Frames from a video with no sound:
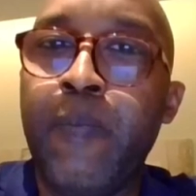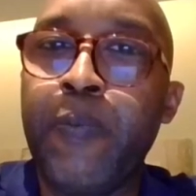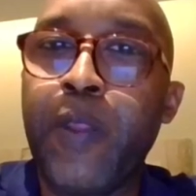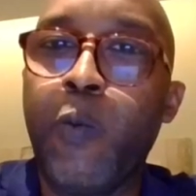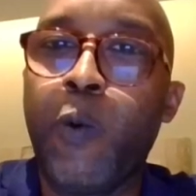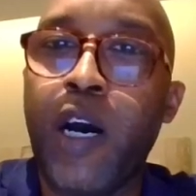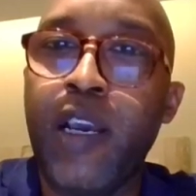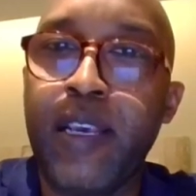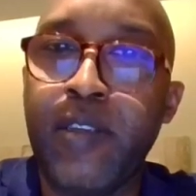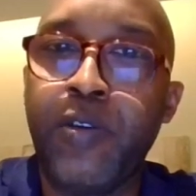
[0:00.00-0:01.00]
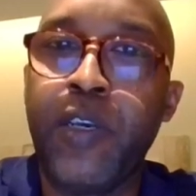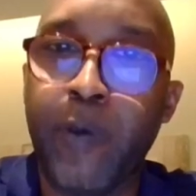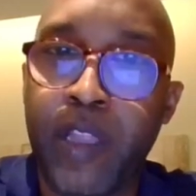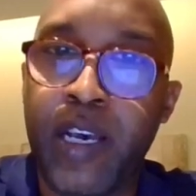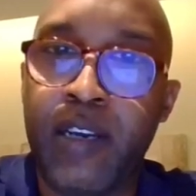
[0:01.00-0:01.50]
why they're doing
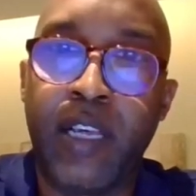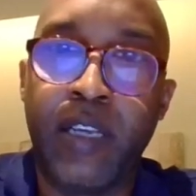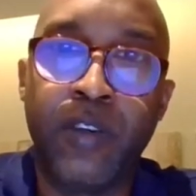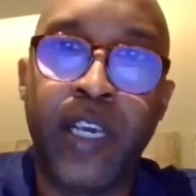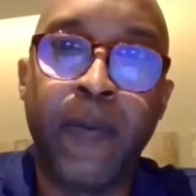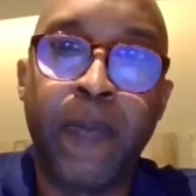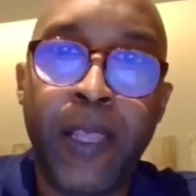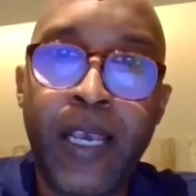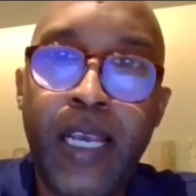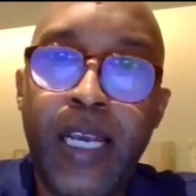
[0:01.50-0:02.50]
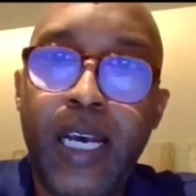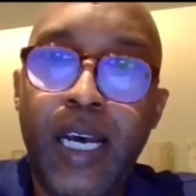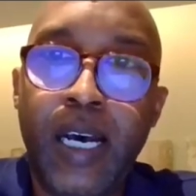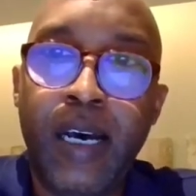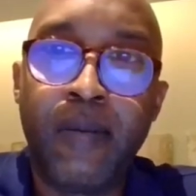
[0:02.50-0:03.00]
what they're doing.
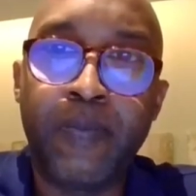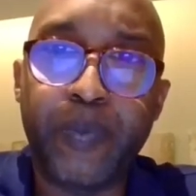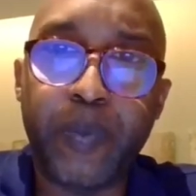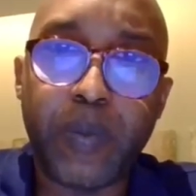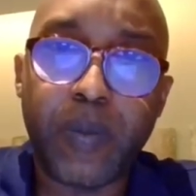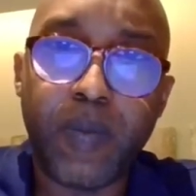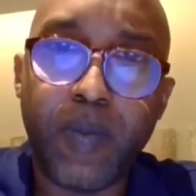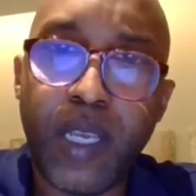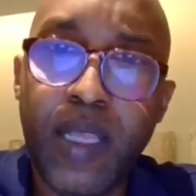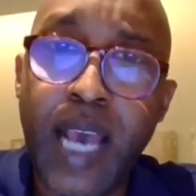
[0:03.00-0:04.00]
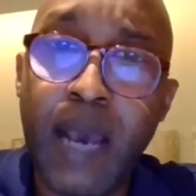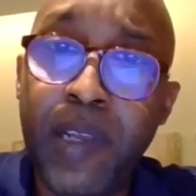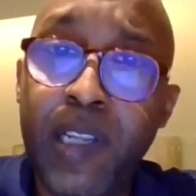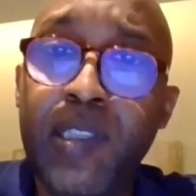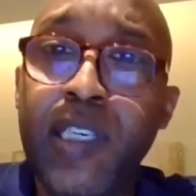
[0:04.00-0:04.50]
The
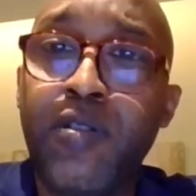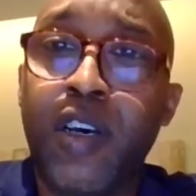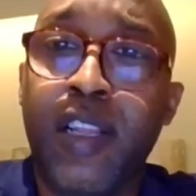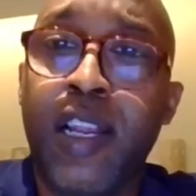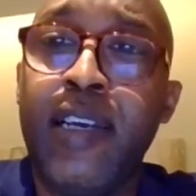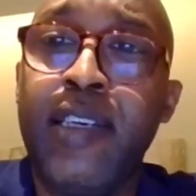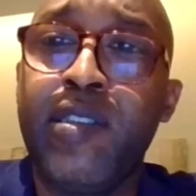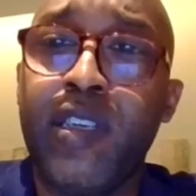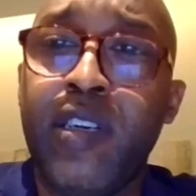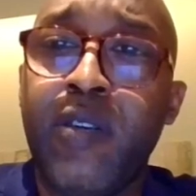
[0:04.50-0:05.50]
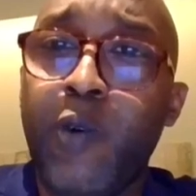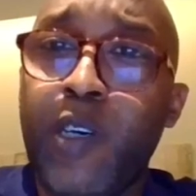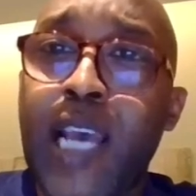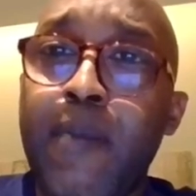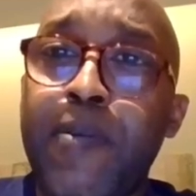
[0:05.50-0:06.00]
ability to analyze,
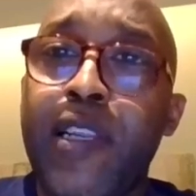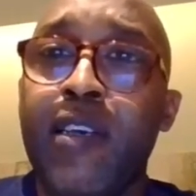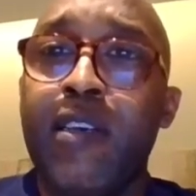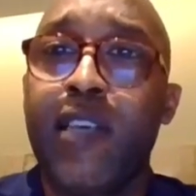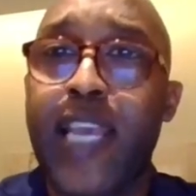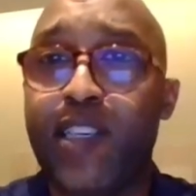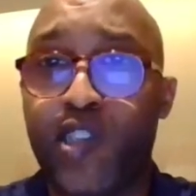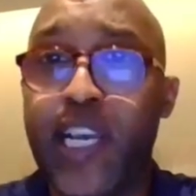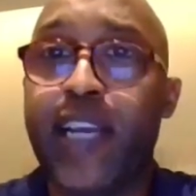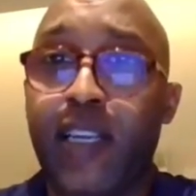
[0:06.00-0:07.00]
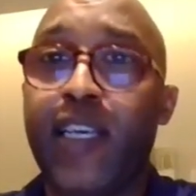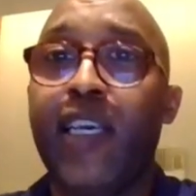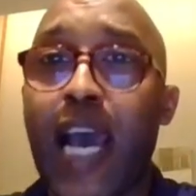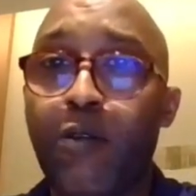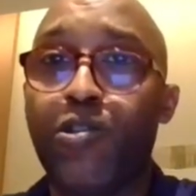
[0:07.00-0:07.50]
what's happening externally
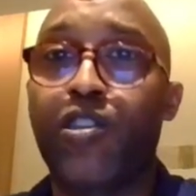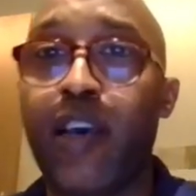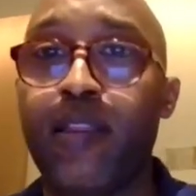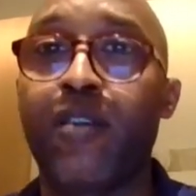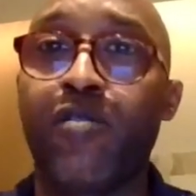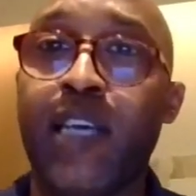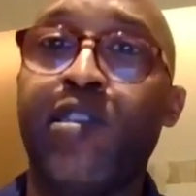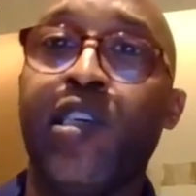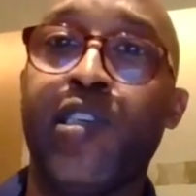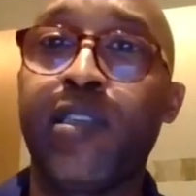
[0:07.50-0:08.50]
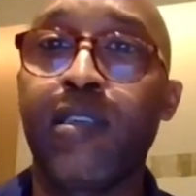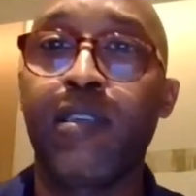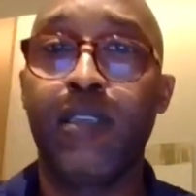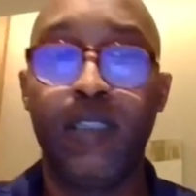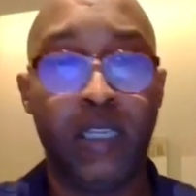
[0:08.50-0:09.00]
outside the organization,
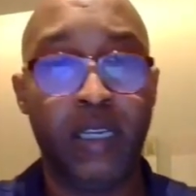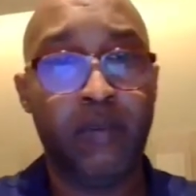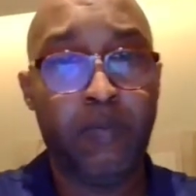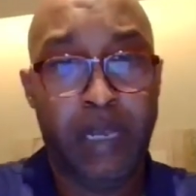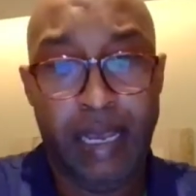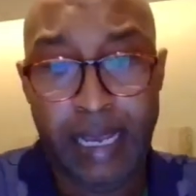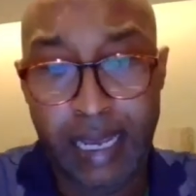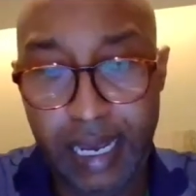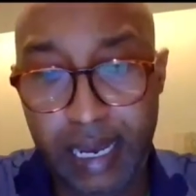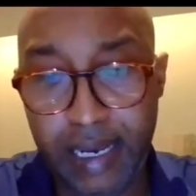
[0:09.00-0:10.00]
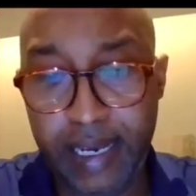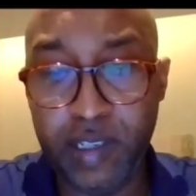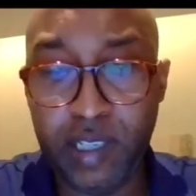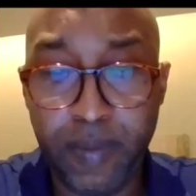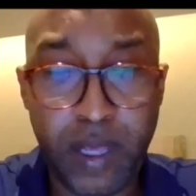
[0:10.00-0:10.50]
it is
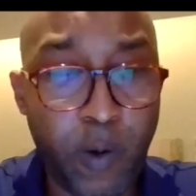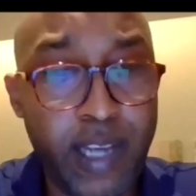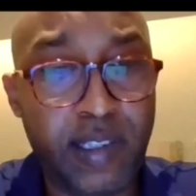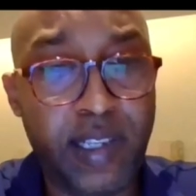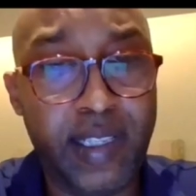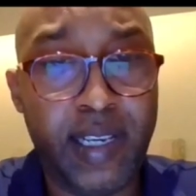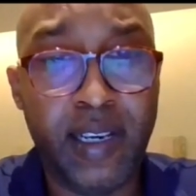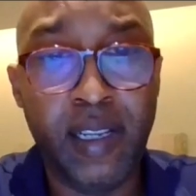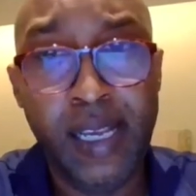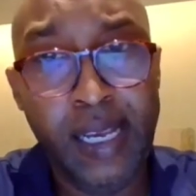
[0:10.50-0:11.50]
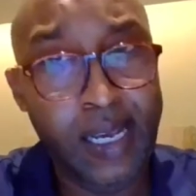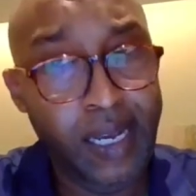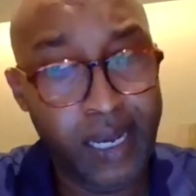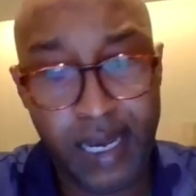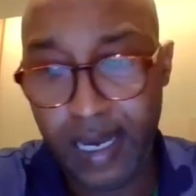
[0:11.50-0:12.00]
something quite critical.
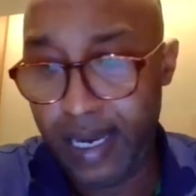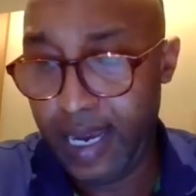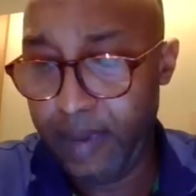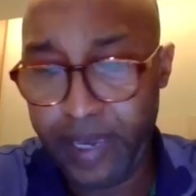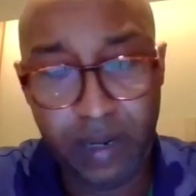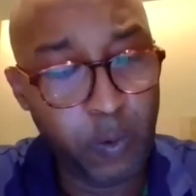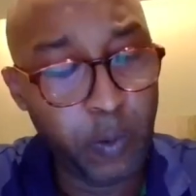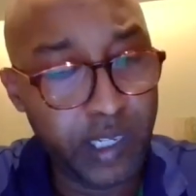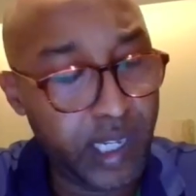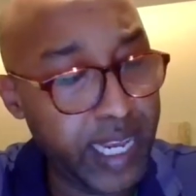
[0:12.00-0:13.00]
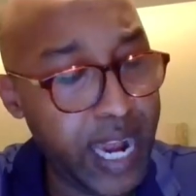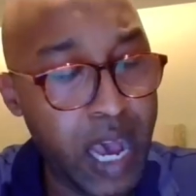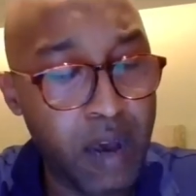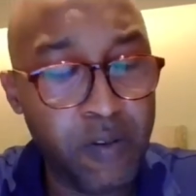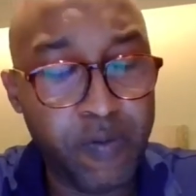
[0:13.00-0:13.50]
I mean, we see
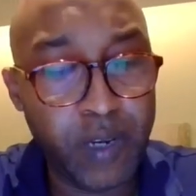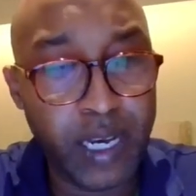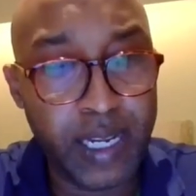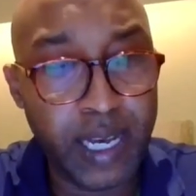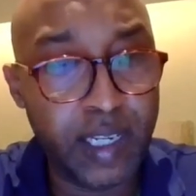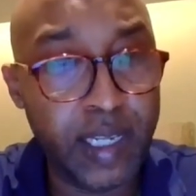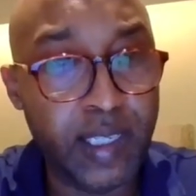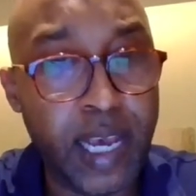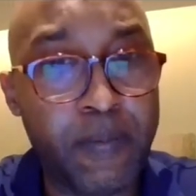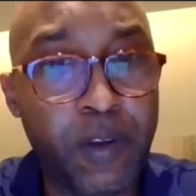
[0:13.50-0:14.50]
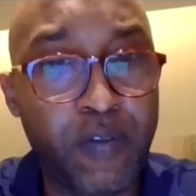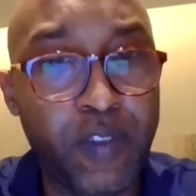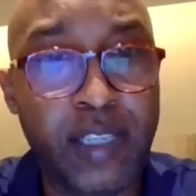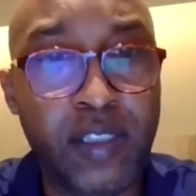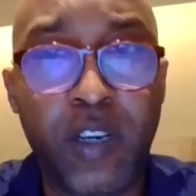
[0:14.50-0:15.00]
now, as an example of
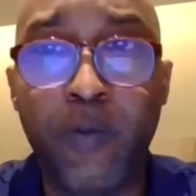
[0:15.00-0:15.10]
that, with